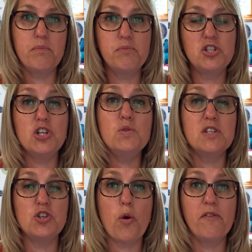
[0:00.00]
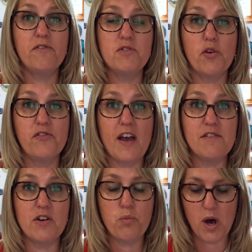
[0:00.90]
choosing your
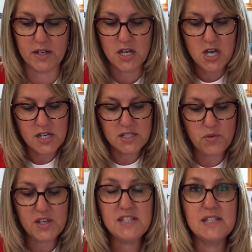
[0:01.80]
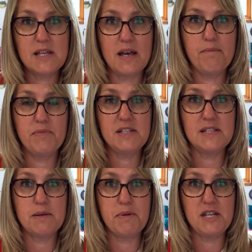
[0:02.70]
favourite one. So this is
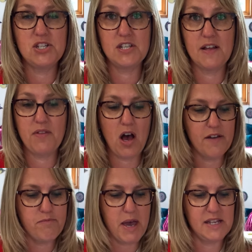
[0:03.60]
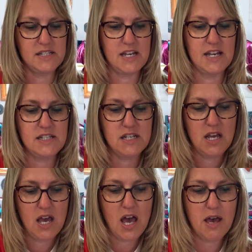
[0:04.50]
a beach scene that I've painted,
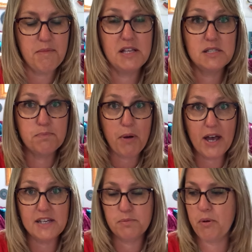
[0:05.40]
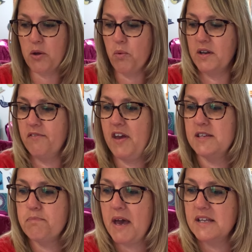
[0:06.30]
inspired by one of
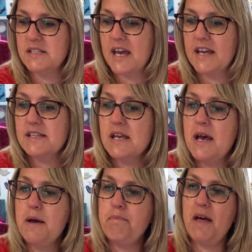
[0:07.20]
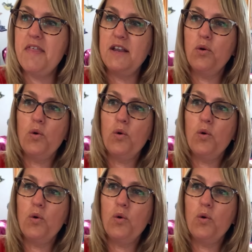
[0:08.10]
his paintings. But then